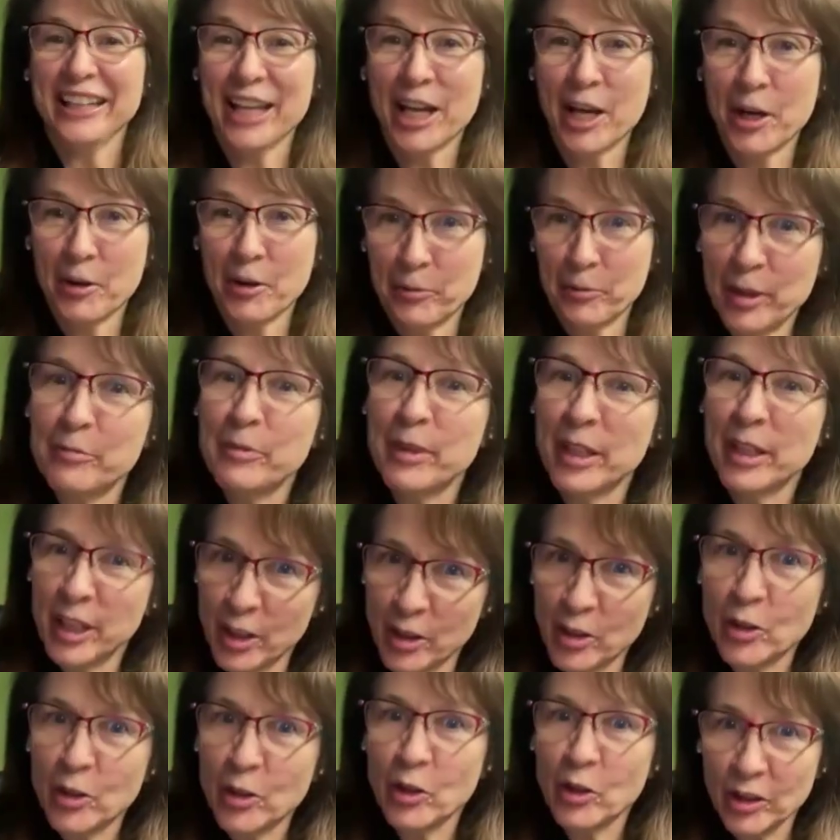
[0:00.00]
Yeah, we've been
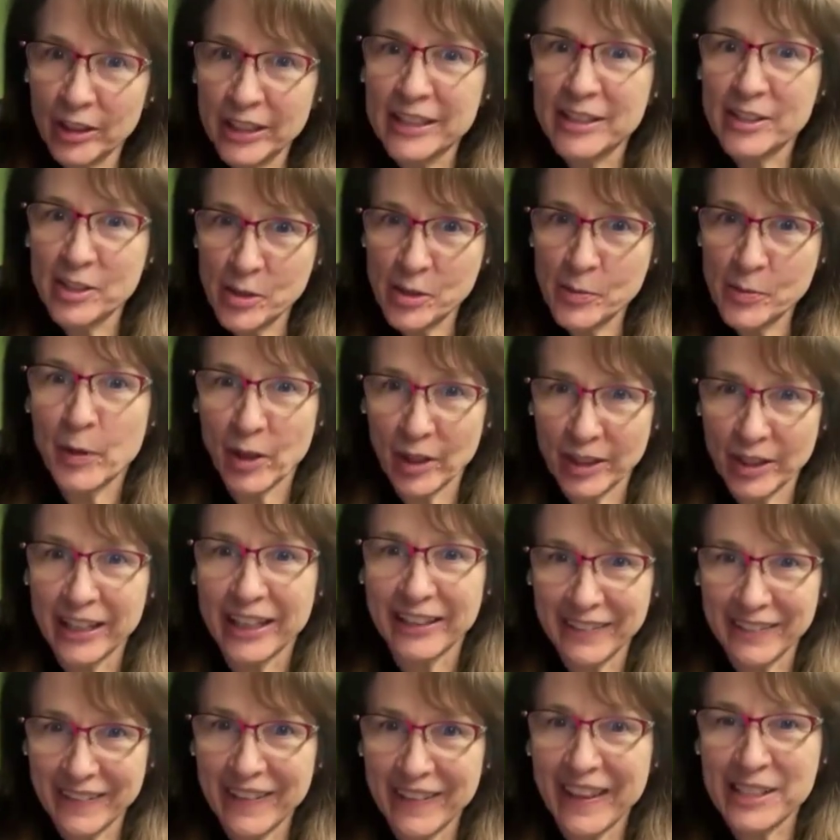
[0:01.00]
here early this
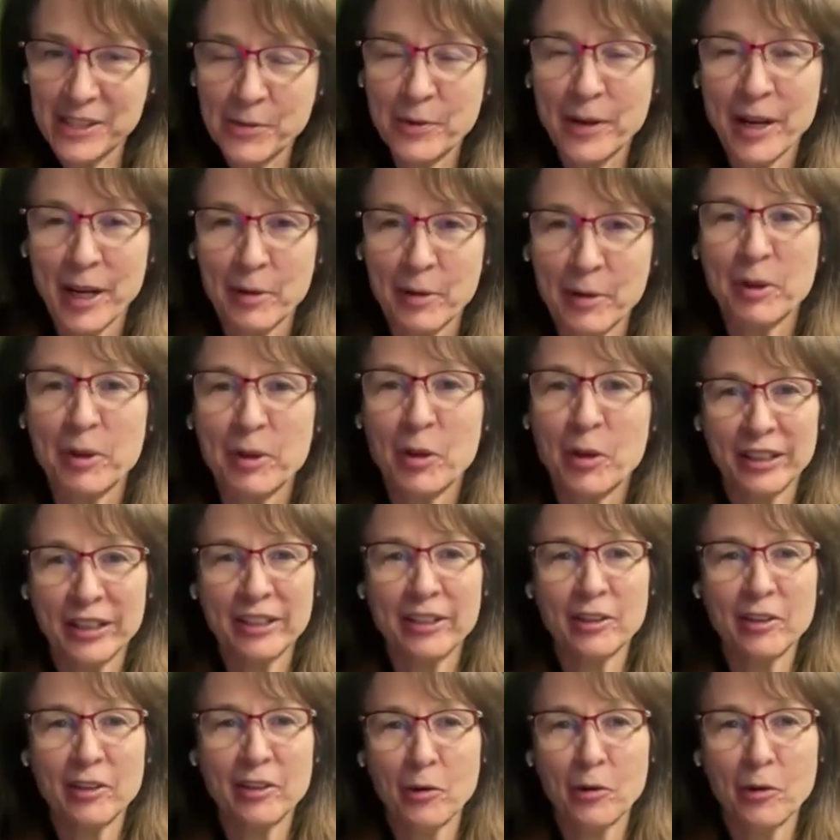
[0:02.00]
morning. That's right. We're
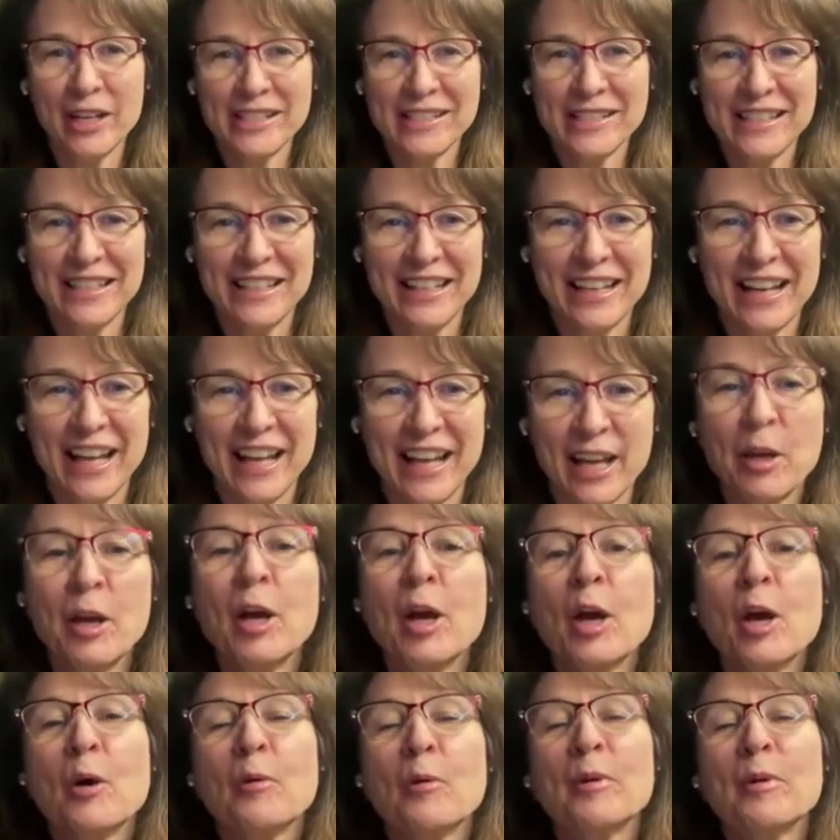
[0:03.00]
going a little crazy today.
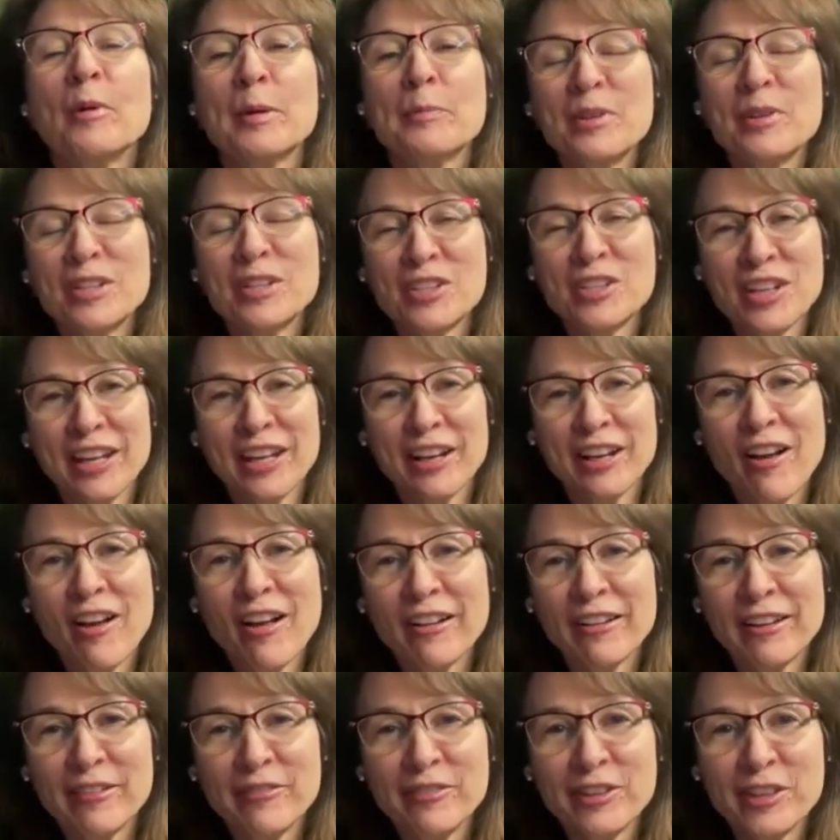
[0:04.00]
We appreciate
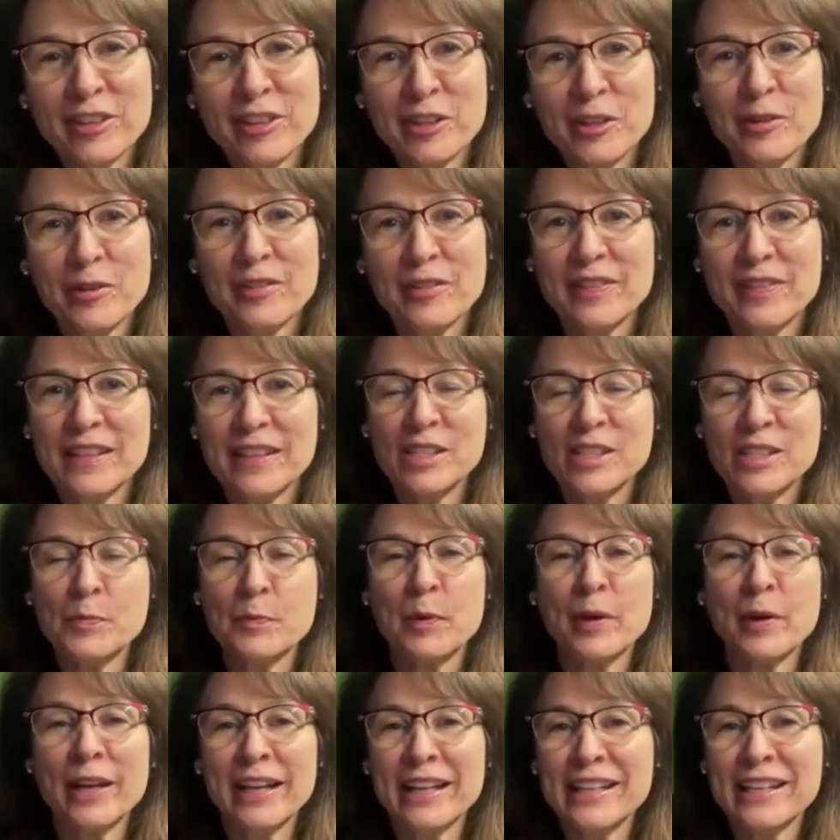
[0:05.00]
all of you. The
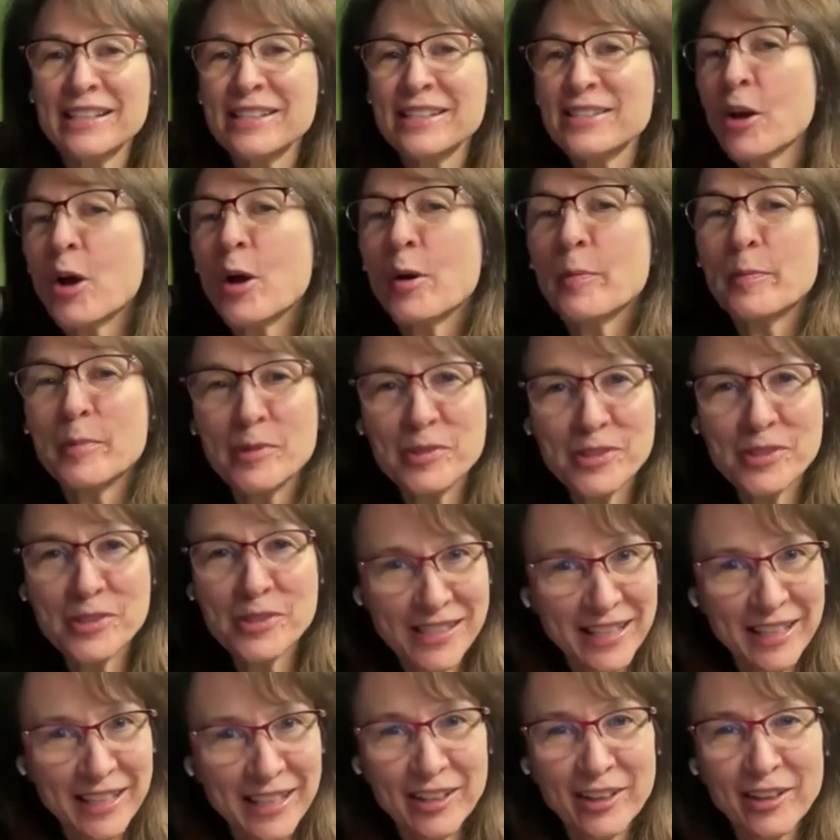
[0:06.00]
spring is
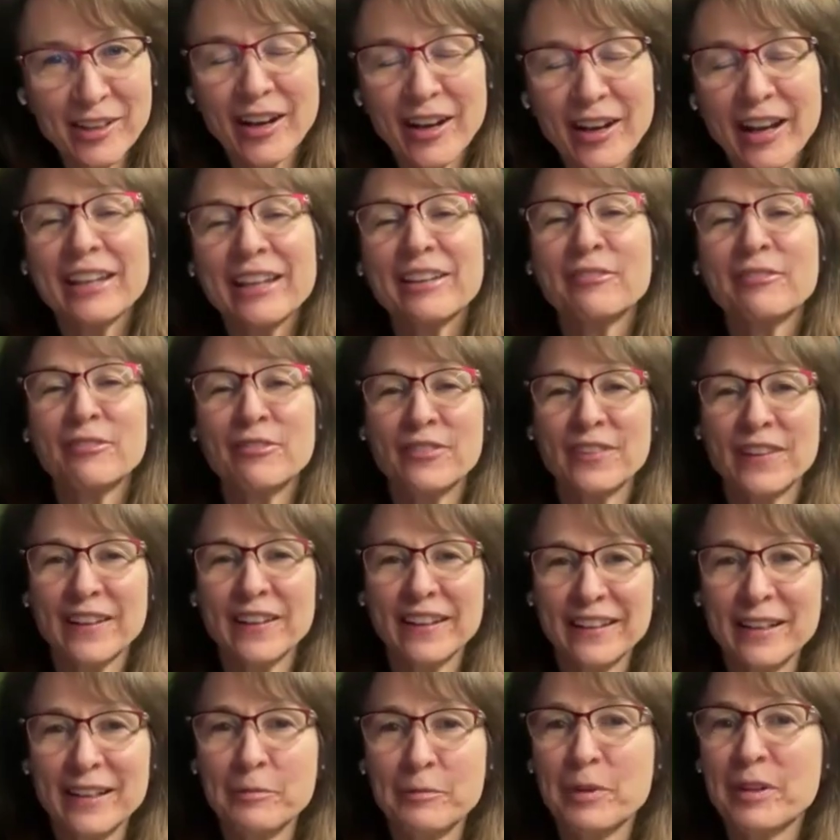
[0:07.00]
almost here. I can
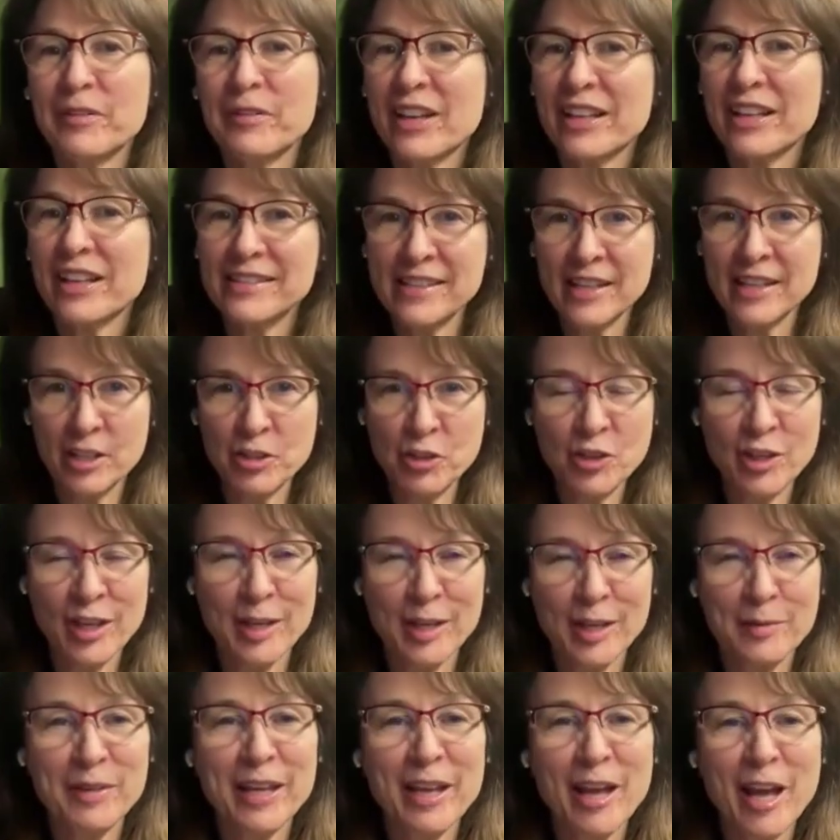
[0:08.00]
feel it. We've got
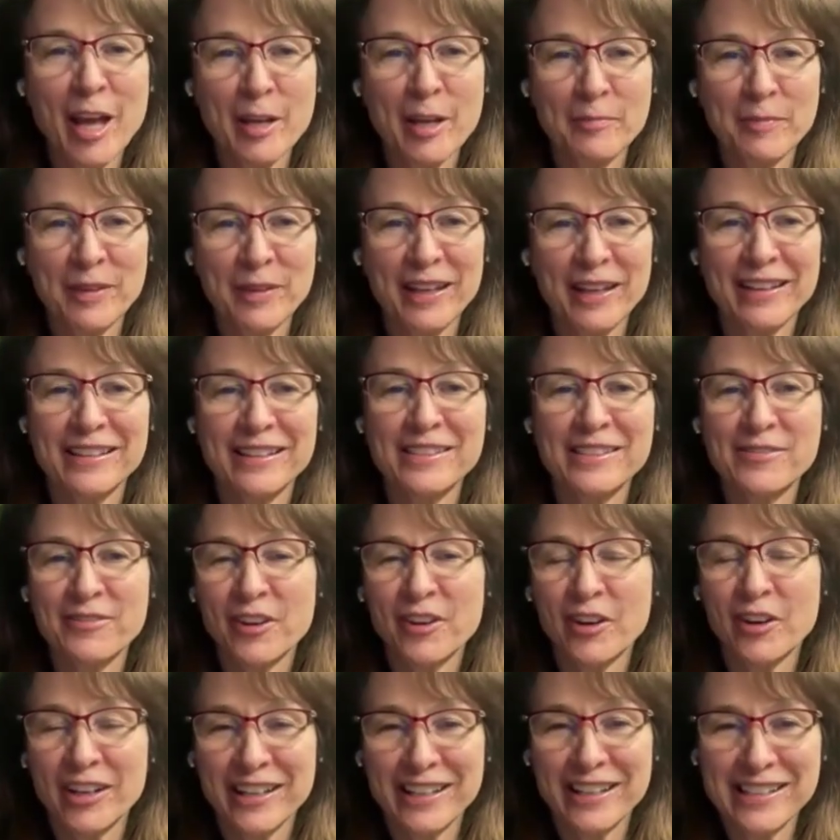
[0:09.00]
sunshine behind me. It's
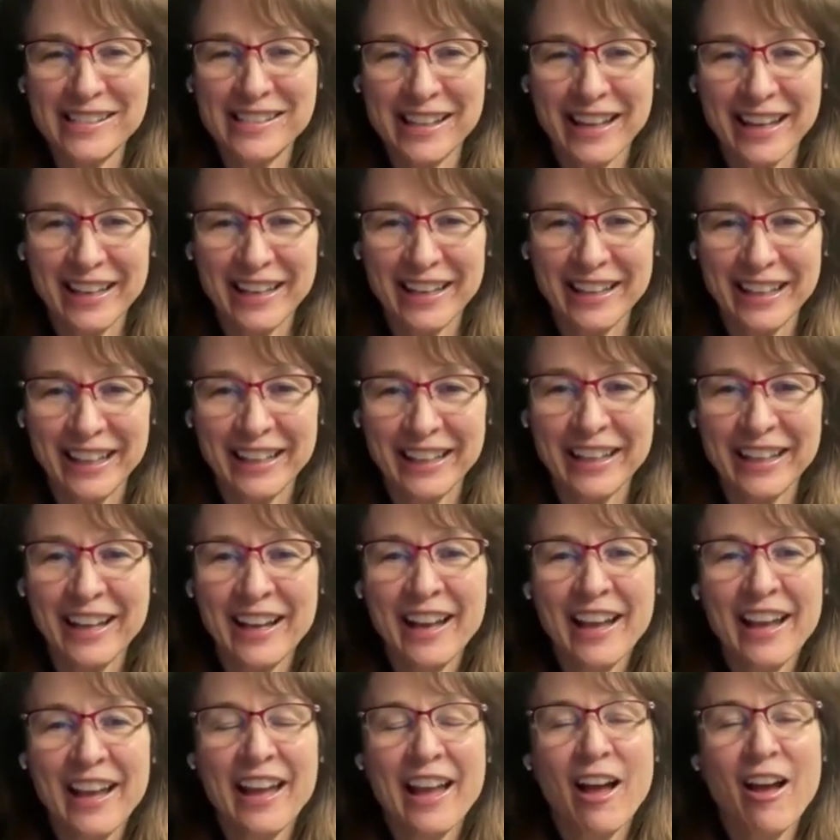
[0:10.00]
very exciting.
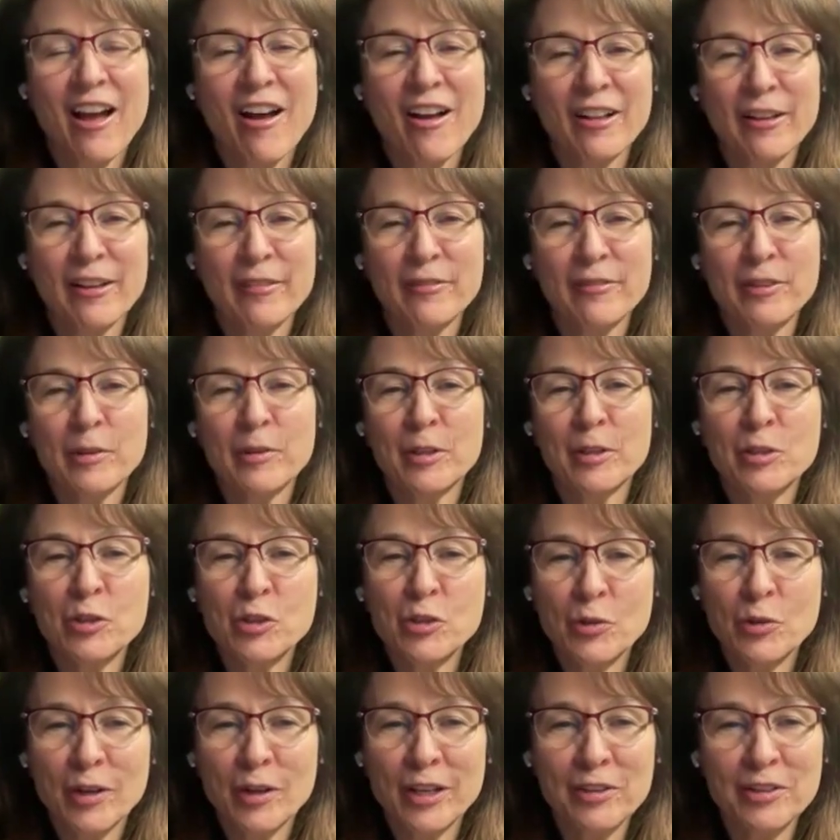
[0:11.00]
All of you
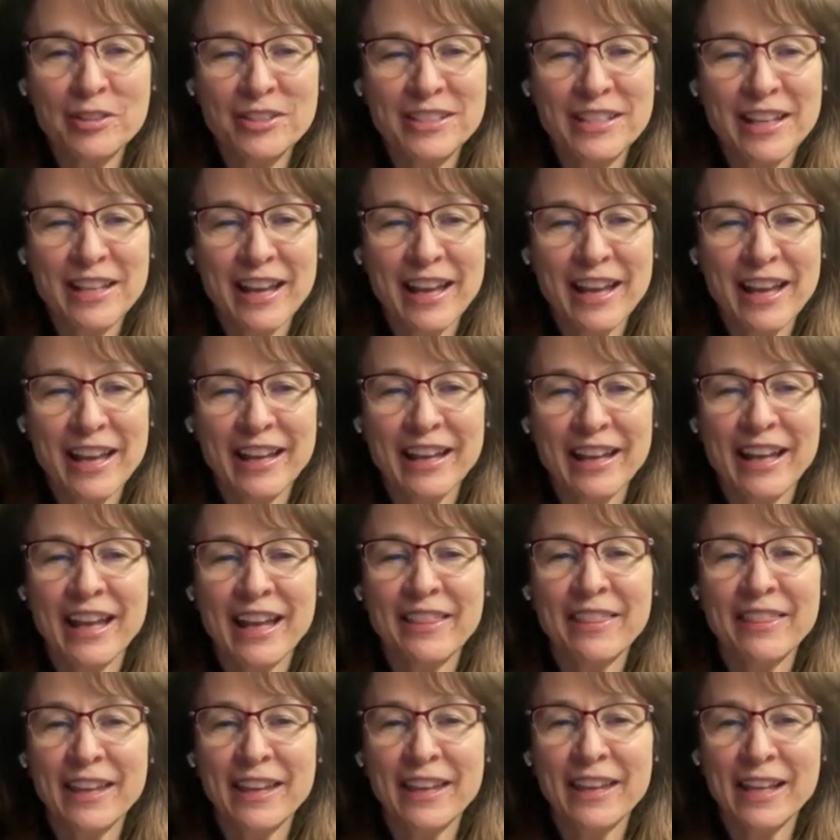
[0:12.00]
enjoy your day
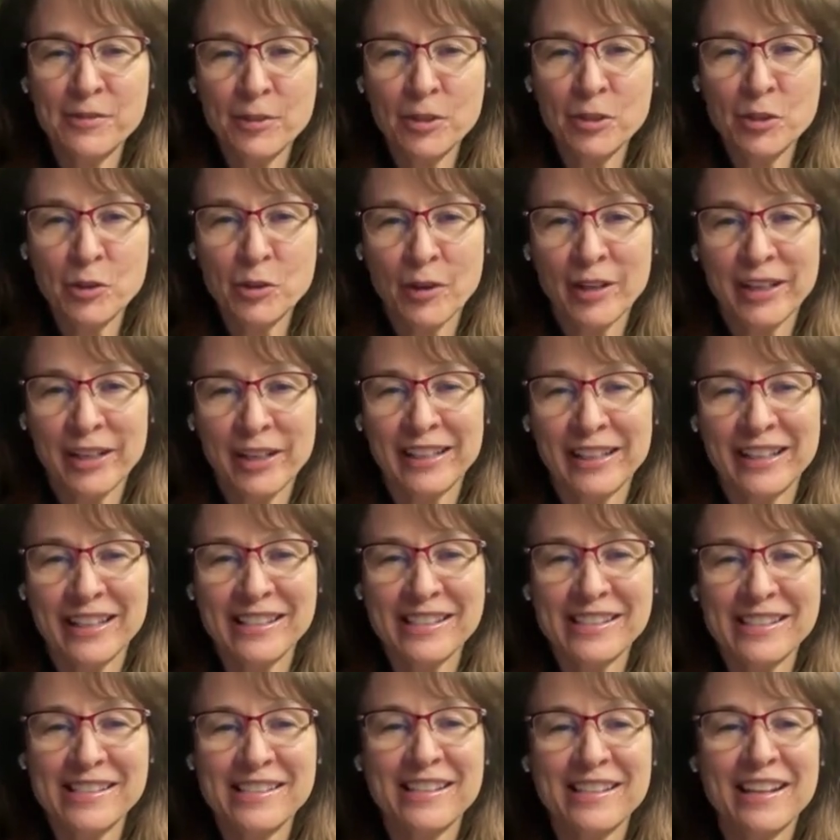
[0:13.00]
and thanks for joining
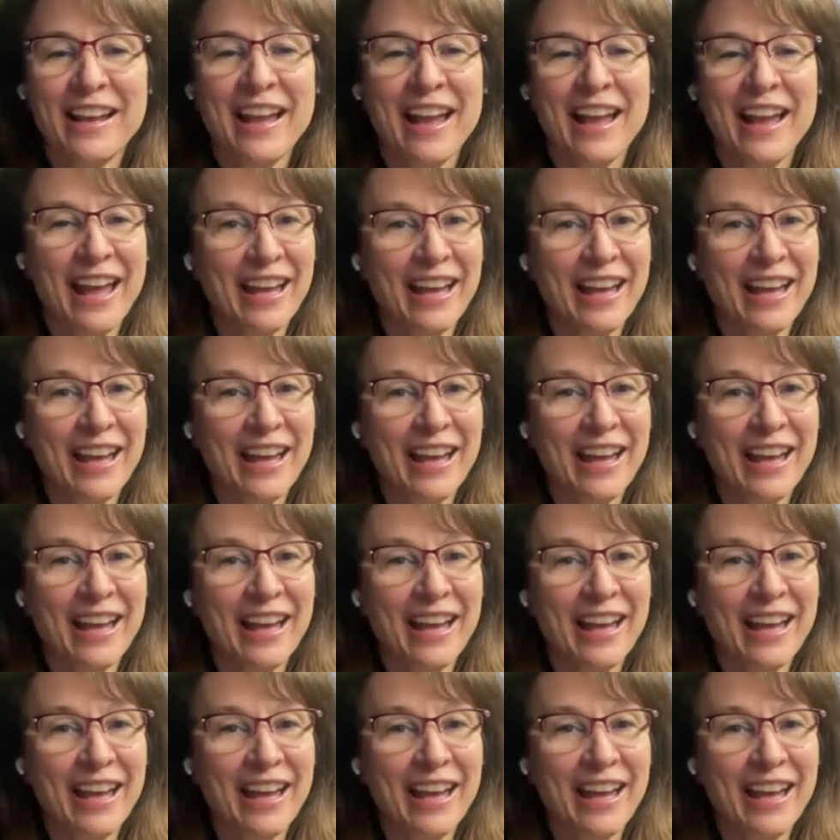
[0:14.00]
us.